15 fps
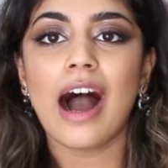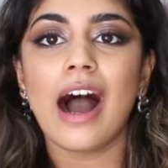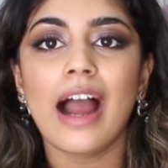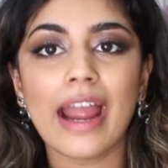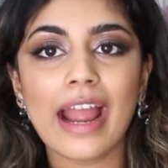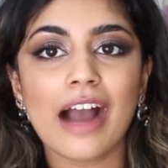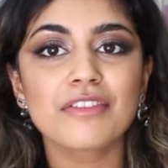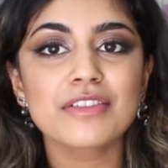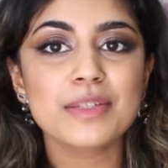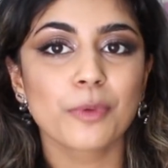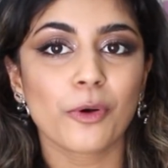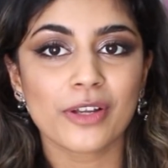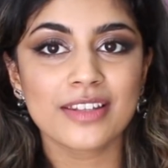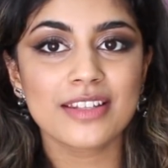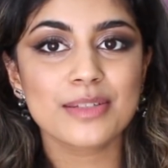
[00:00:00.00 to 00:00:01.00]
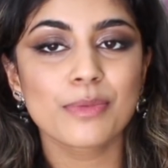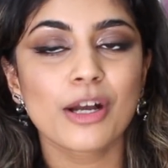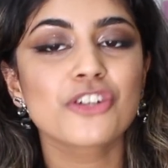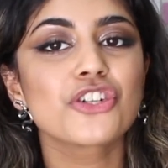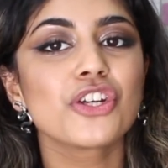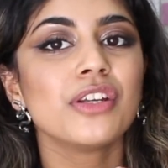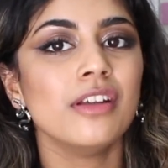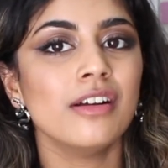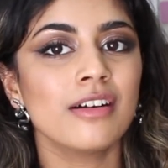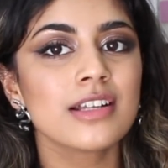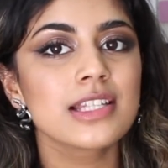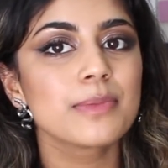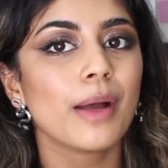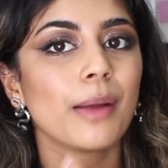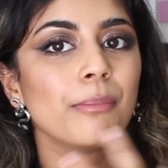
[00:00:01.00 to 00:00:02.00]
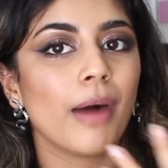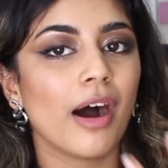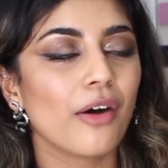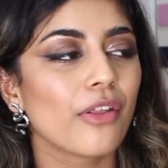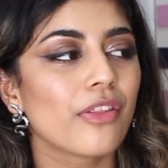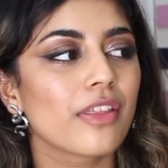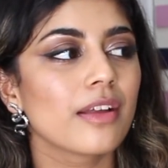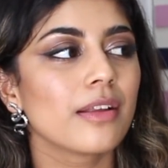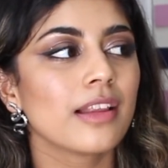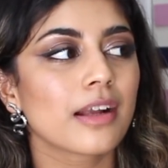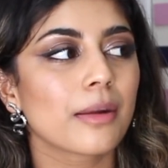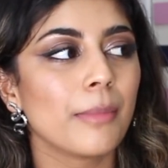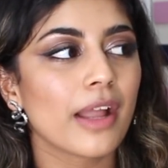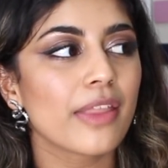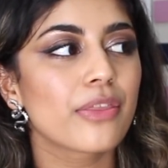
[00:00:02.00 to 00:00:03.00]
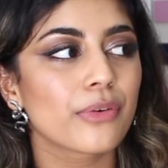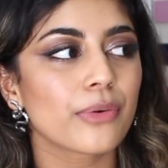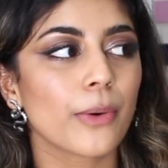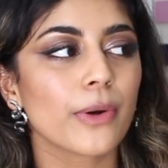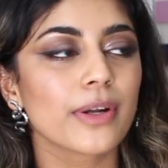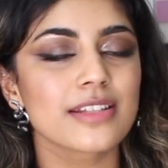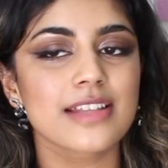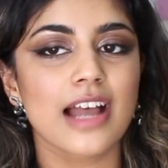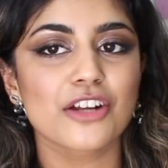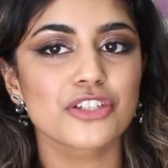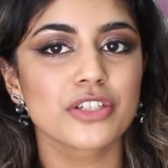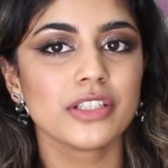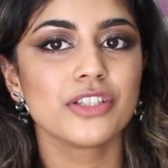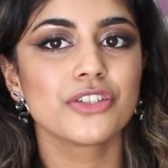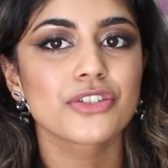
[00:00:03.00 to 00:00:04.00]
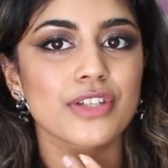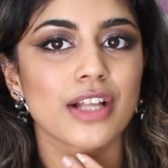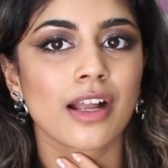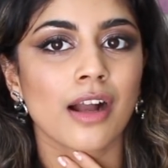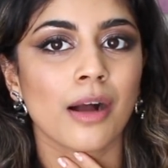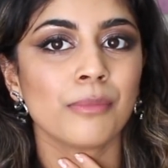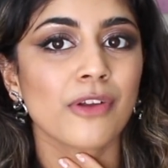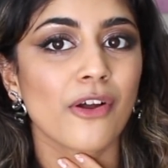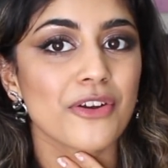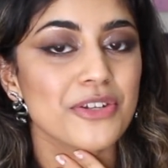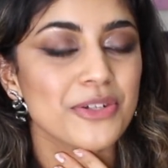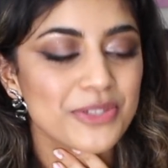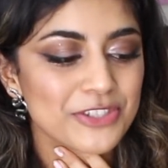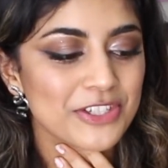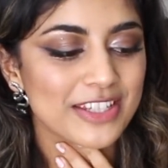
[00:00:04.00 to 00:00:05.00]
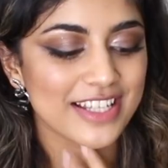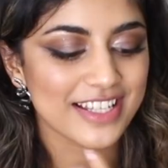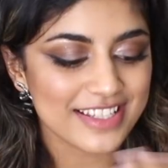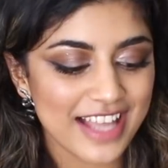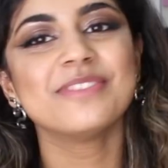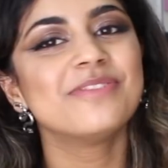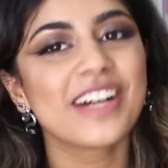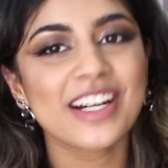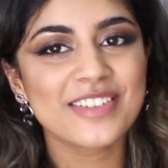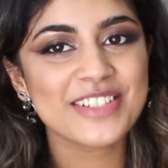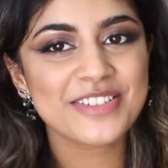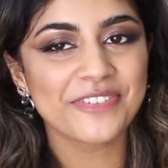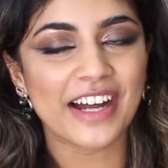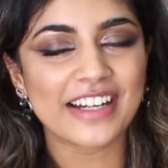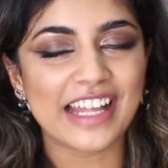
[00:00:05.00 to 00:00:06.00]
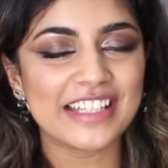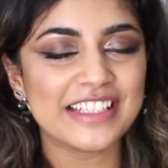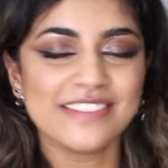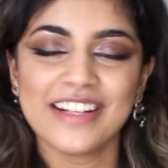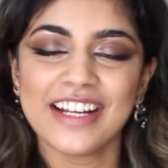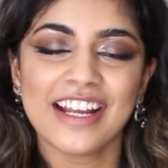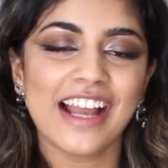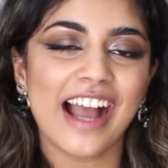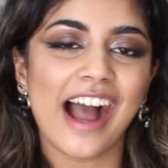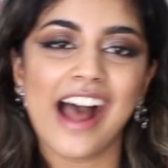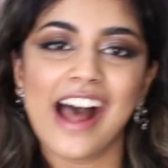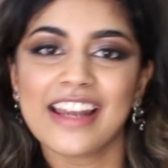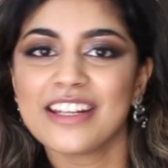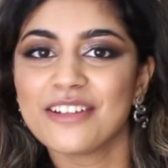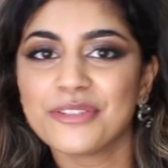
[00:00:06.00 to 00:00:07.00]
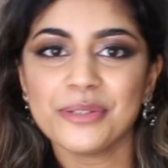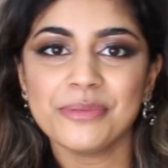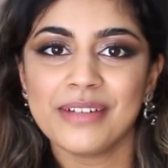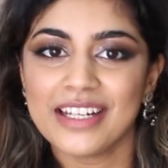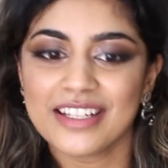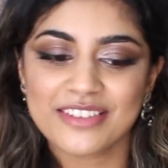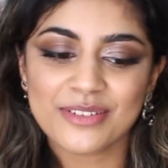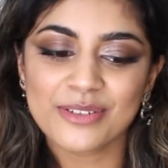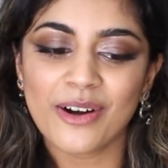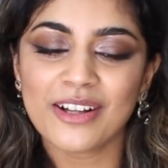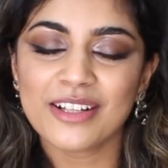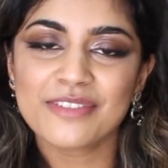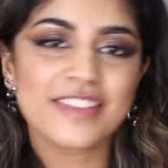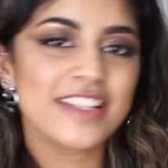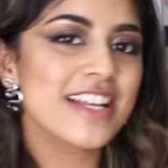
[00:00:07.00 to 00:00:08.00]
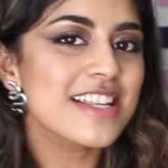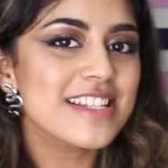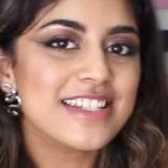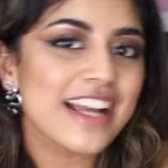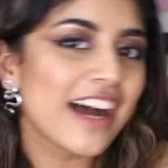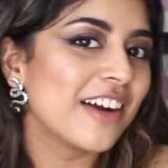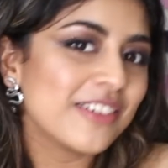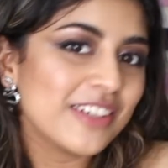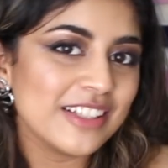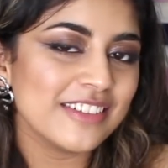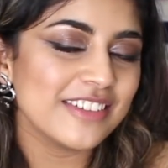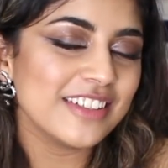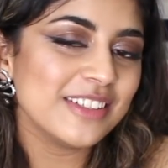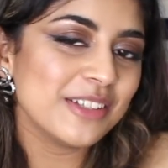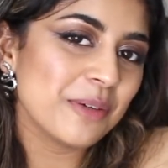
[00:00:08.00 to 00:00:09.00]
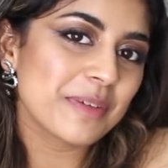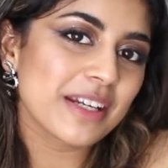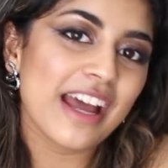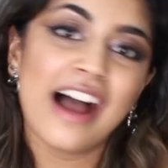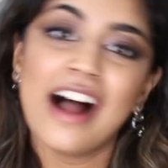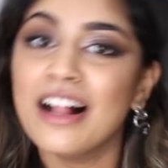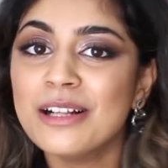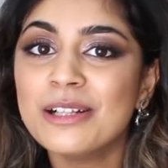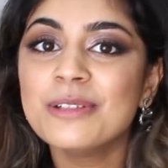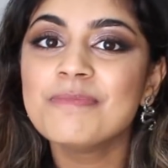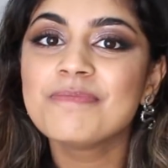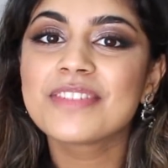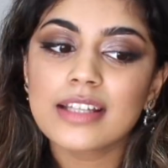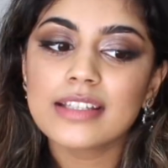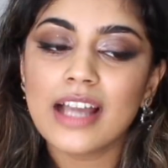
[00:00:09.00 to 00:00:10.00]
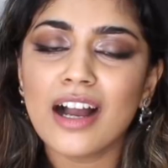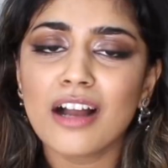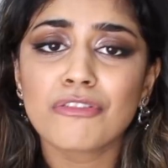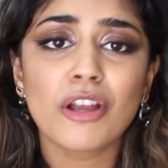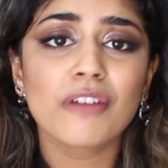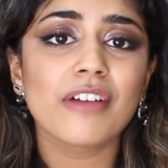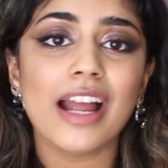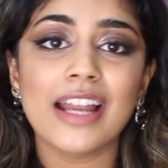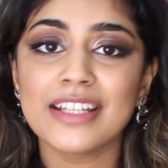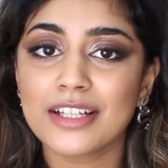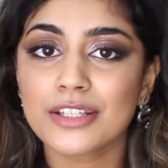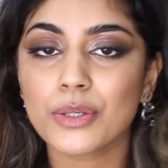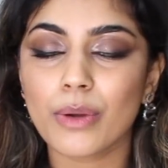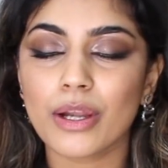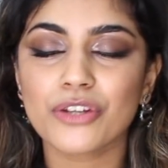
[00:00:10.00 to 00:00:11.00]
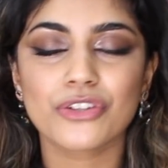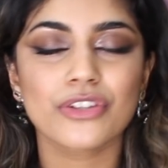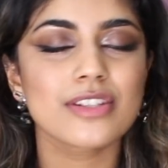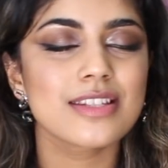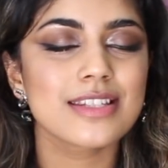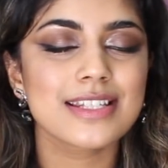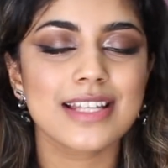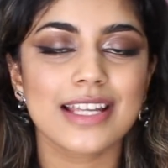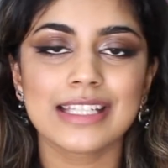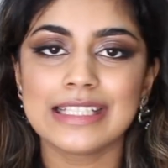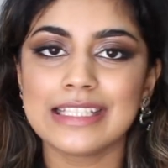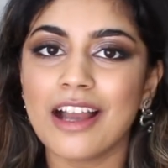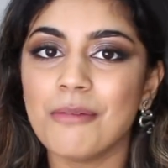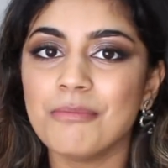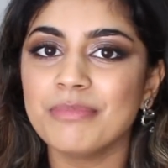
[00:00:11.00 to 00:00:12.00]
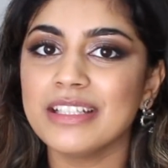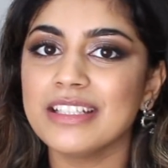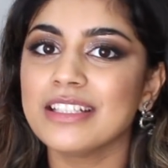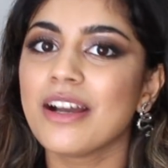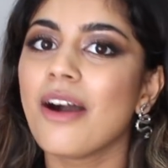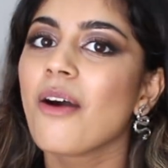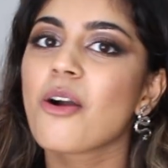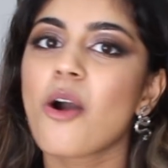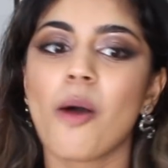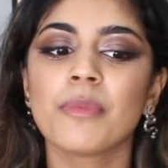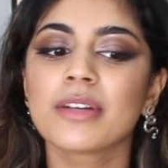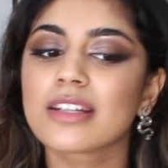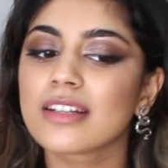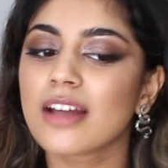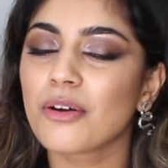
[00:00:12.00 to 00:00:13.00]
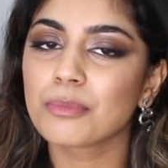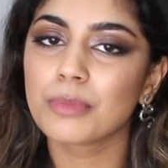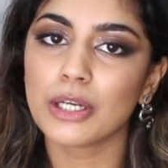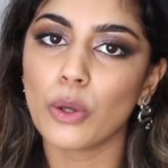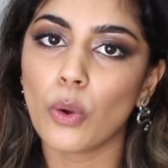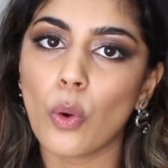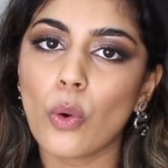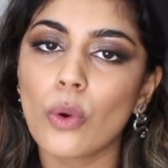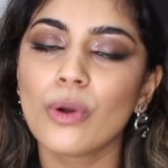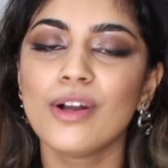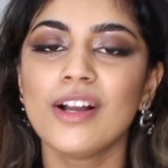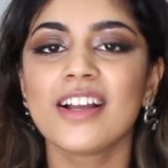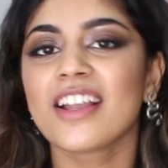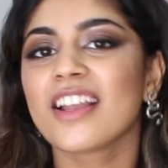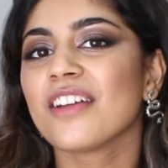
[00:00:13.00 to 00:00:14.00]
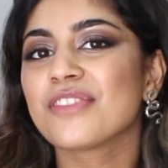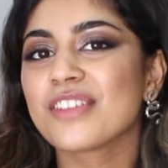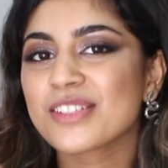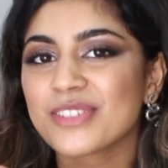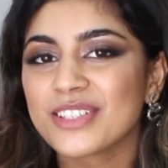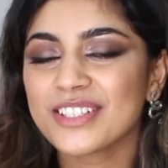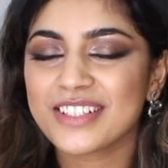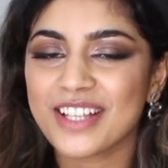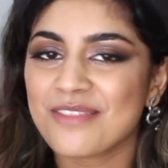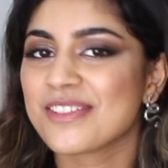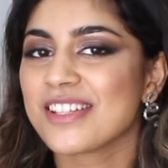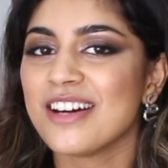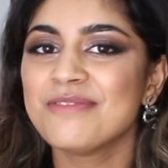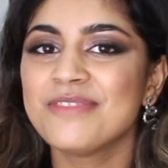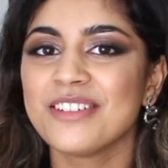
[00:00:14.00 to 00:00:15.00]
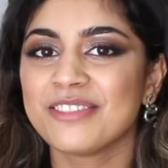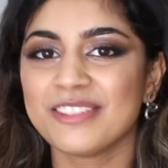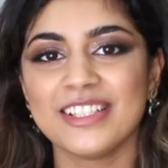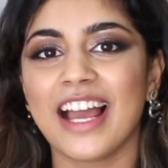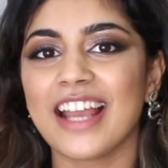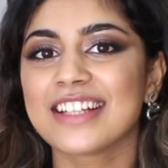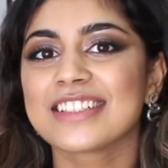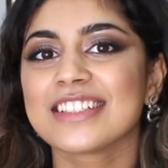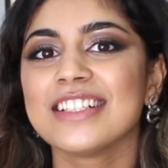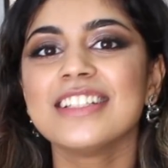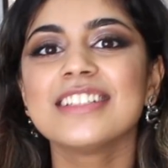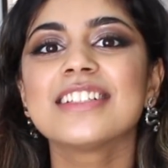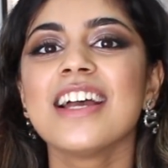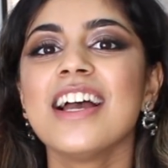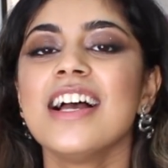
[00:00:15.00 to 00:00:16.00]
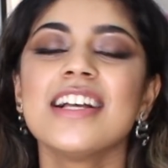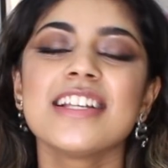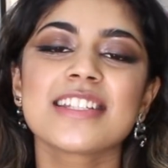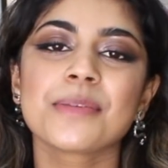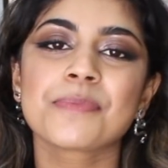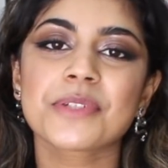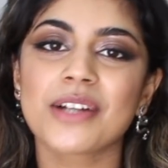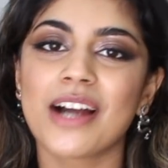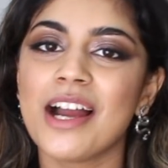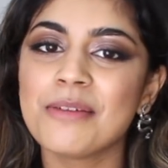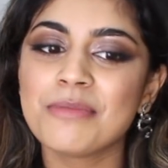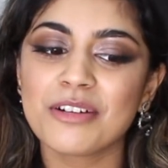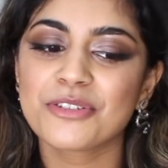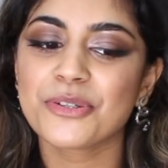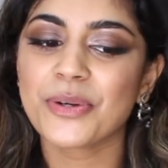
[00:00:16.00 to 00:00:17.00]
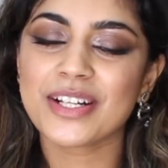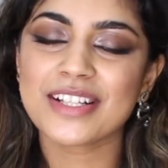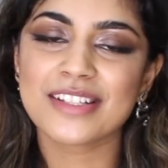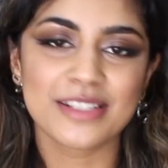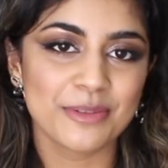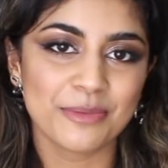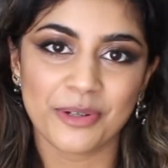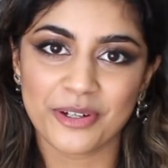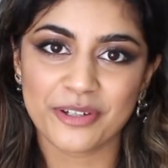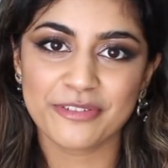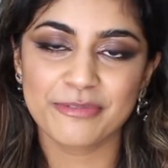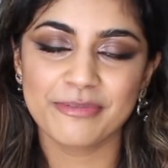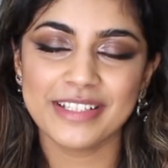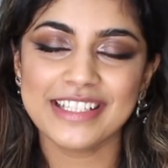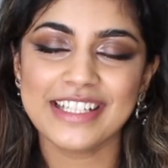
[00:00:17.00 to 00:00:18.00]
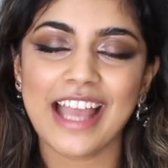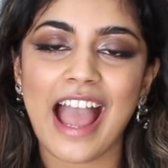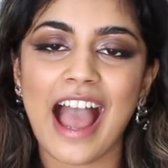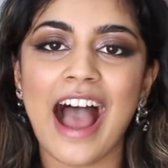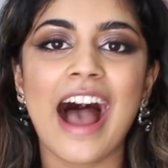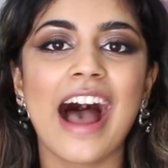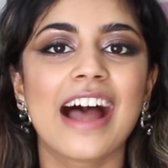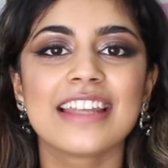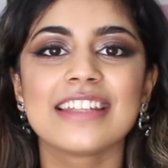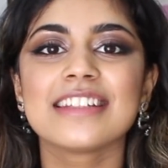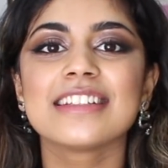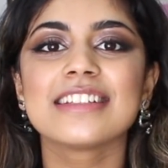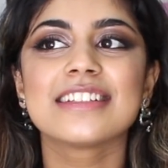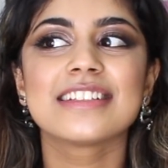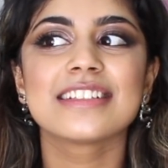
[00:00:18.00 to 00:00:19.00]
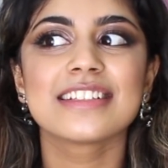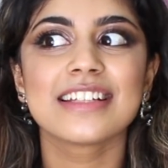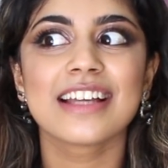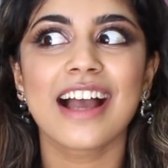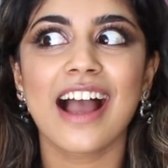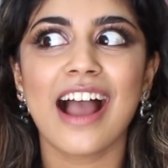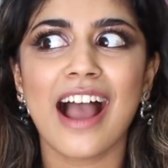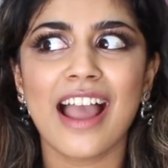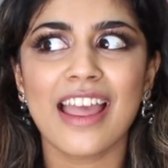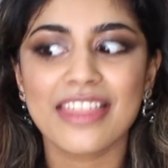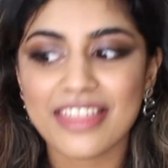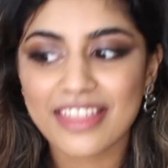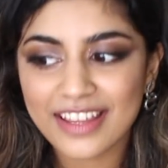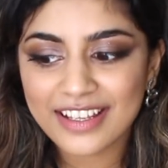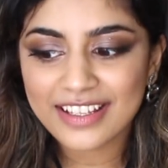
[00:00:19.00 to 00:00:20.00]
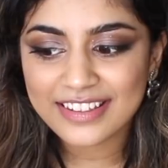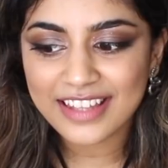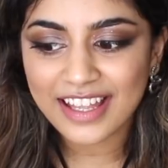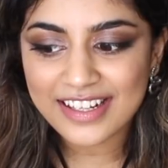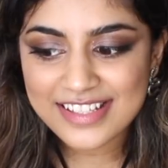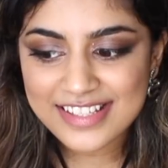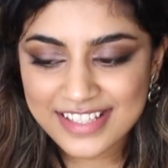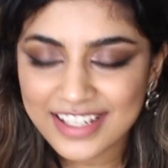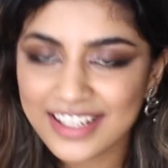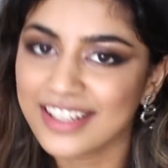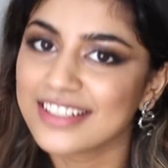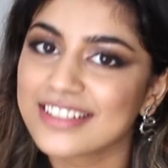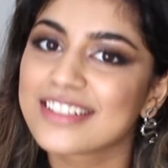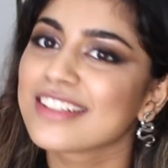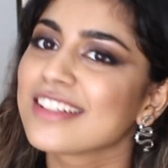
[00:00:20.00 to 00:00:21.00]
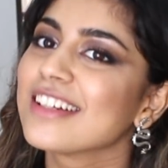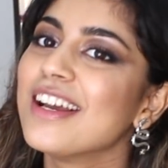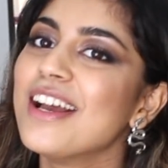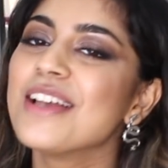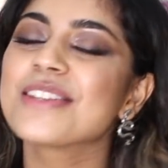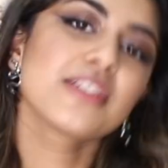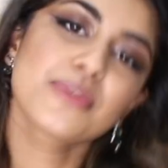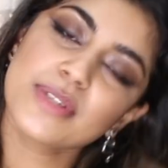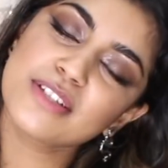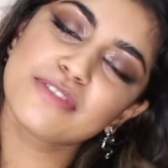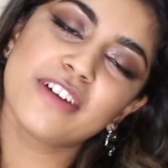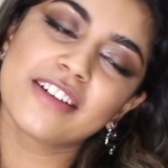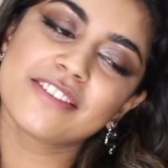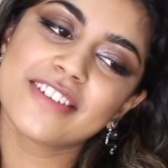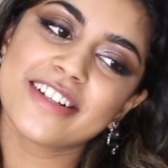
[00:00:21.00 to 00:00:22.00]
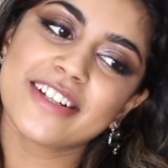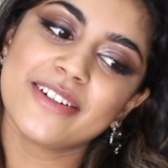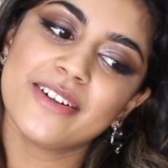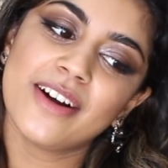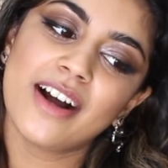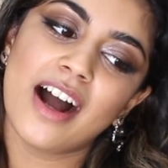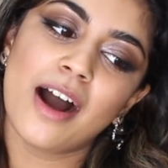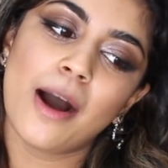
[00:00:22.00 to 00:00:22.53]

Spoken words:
I haven't spoken this much in years. My mouth, like my throat is actually just like, I'm not used to this. But it was fun anyway, and if you made it through all of this, I really hope it helped. Yeah, if you have any other questions, DM me or comment it down below. Give this video a thumbs up if you liked it. Subscribe if you want to see more of me, and I think that is it. This was a fun video.